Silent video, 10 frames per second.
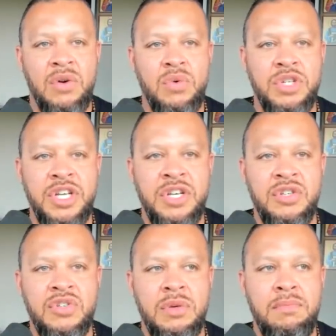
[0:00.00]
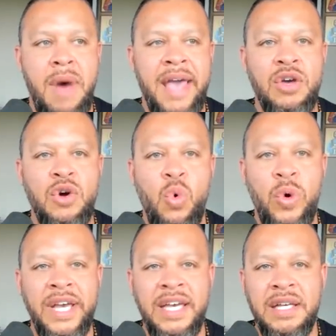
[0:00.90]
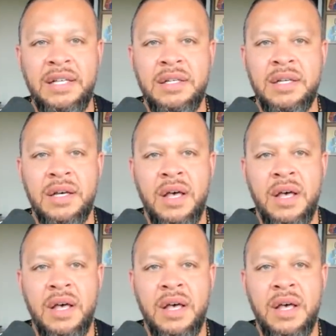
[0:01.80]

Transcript: which is my queen.